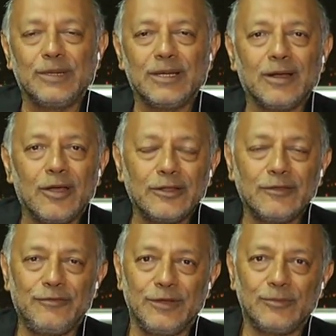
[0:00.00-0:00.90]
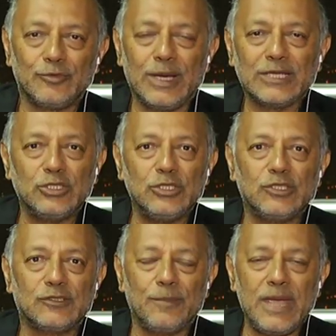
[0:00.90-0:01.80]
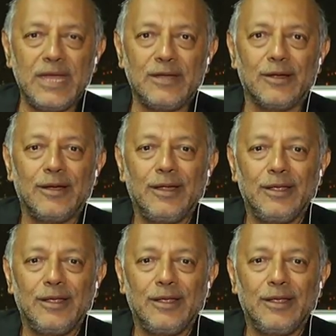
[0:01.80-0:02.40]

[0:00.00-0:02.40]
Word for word: But a lot of the films were actually just made,